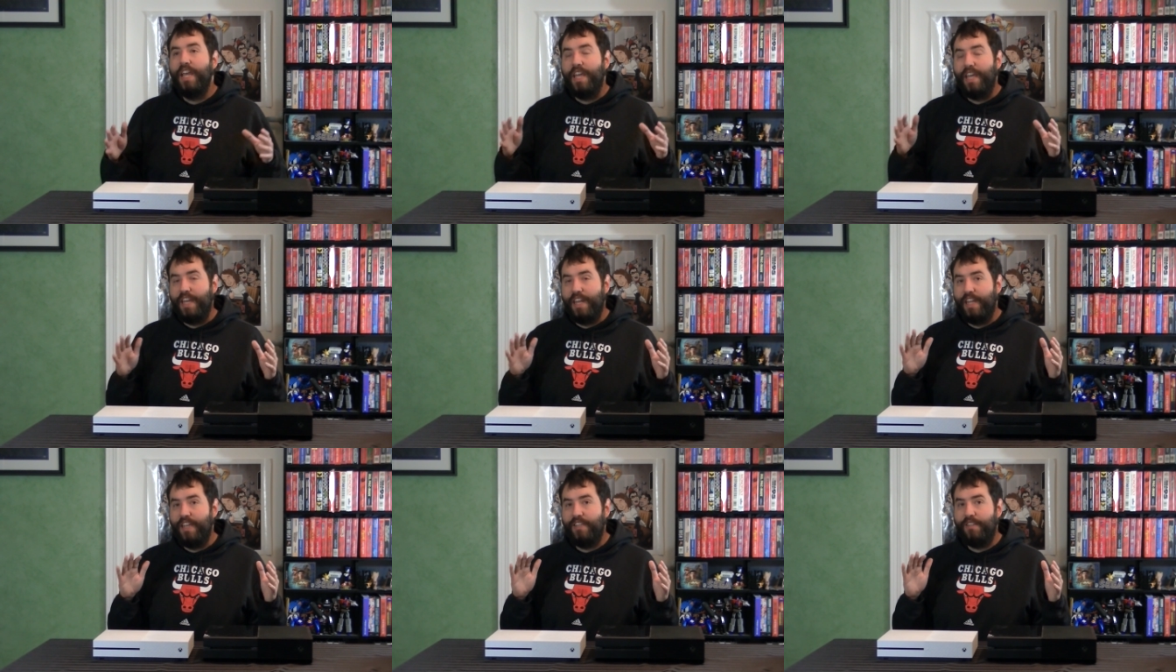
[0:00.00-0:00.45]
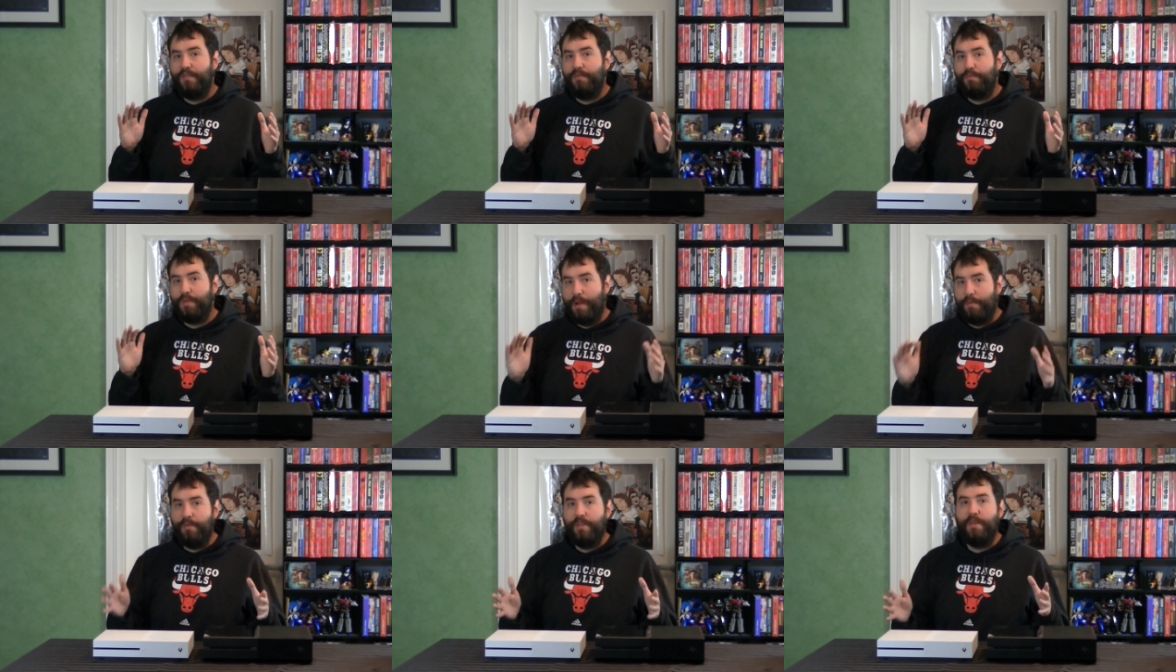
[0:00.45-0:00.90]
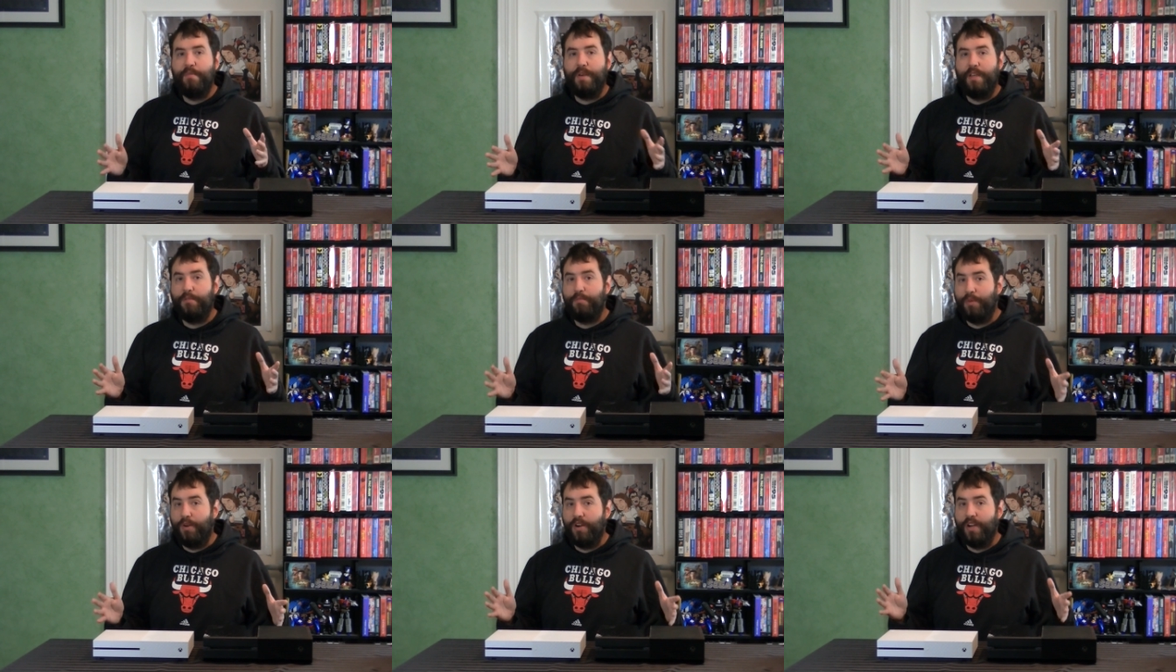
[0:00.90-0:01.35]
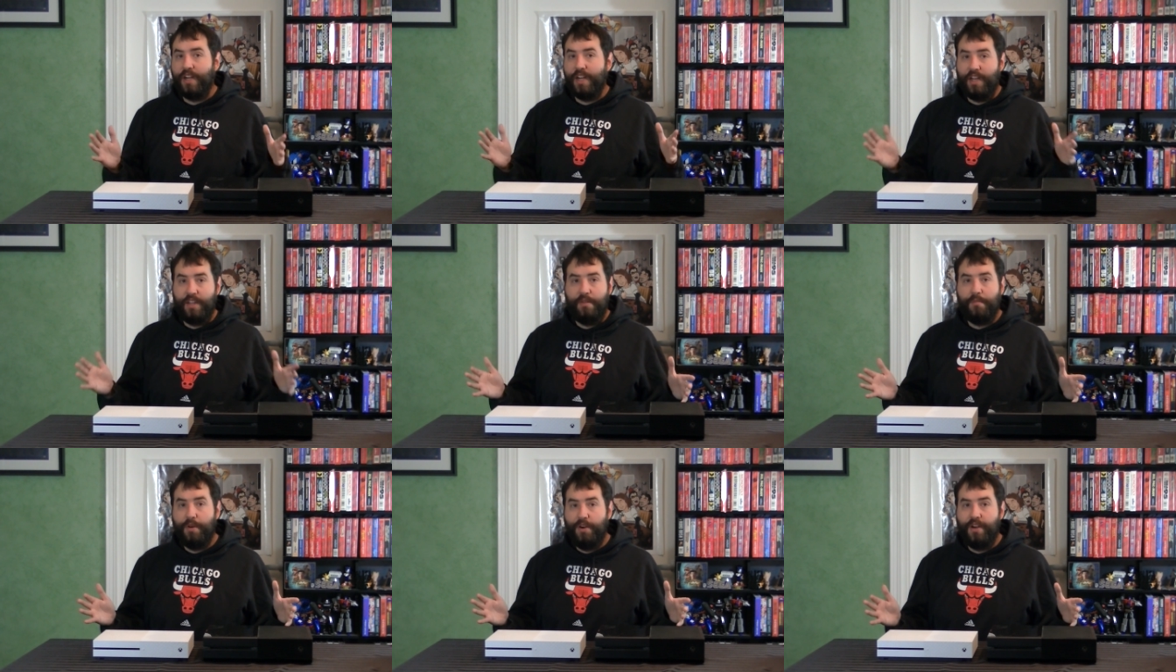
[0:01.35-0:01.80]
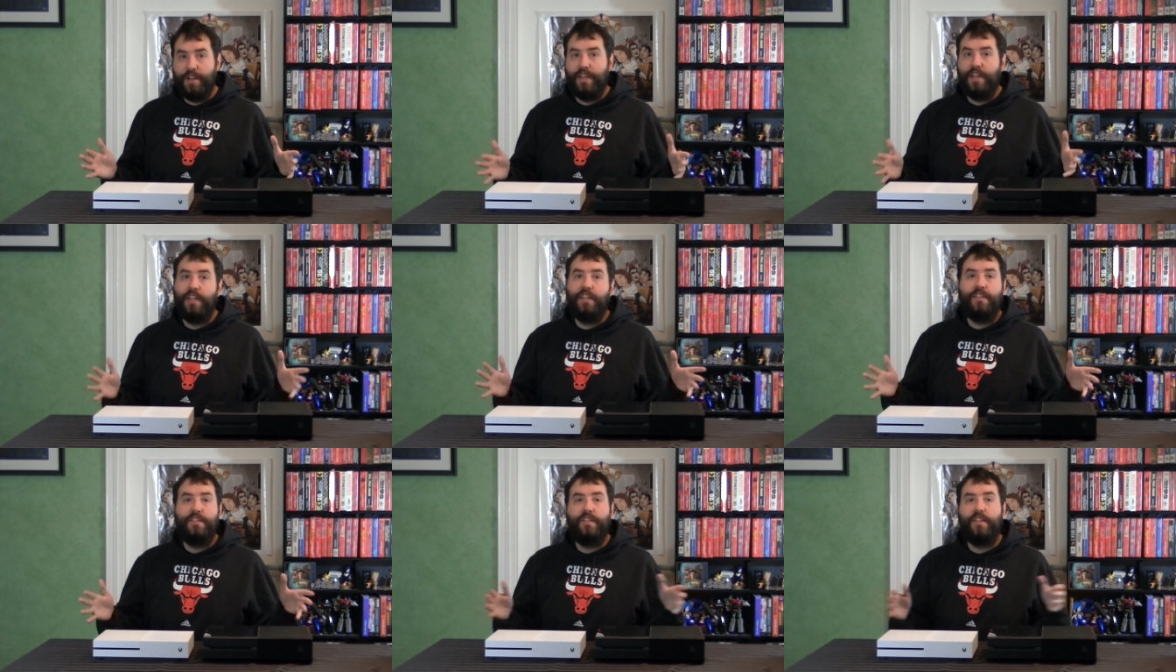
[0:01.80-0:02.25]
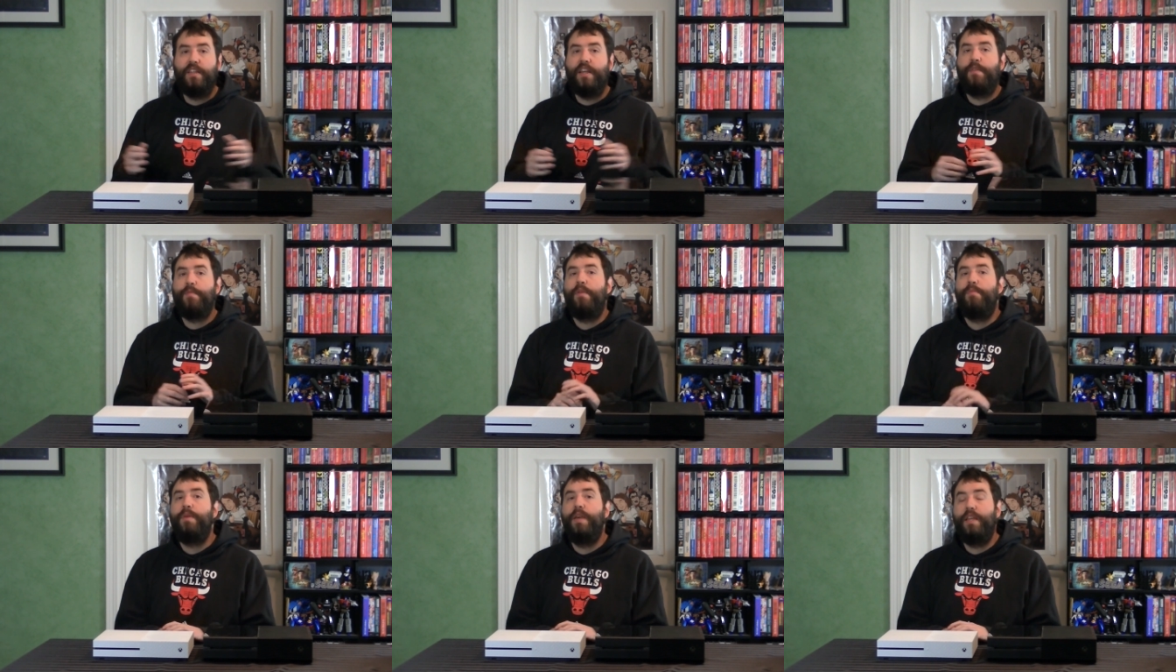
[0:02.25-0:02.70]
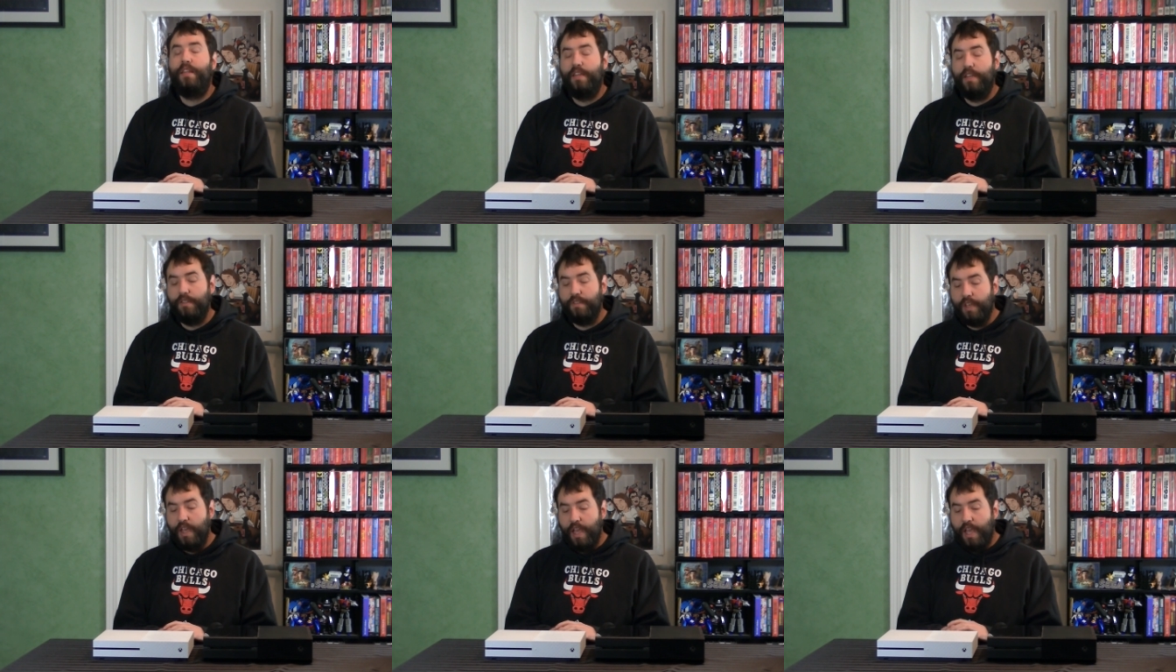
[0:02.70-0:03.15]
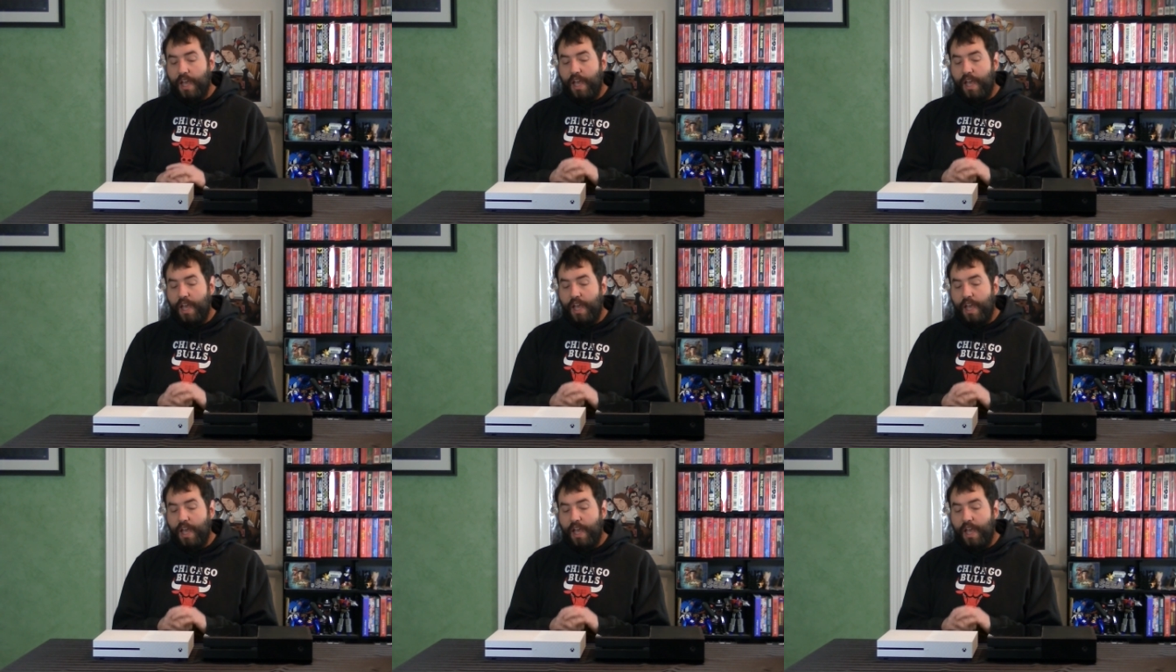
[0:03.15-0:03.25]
it is probably the best bargain on the market, at least the time I make this.